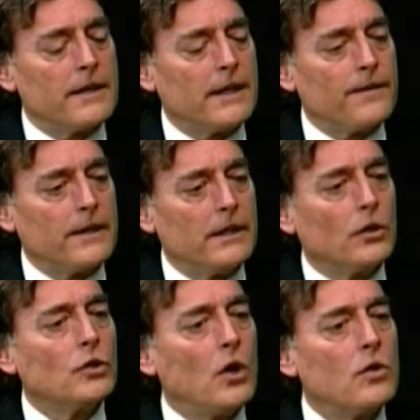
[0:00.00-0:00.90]
that the
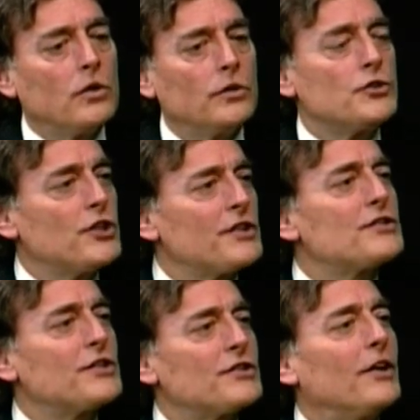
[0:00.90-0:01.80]
local
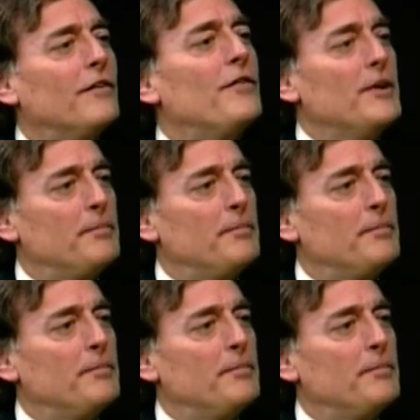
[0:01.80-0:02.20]
justice of right.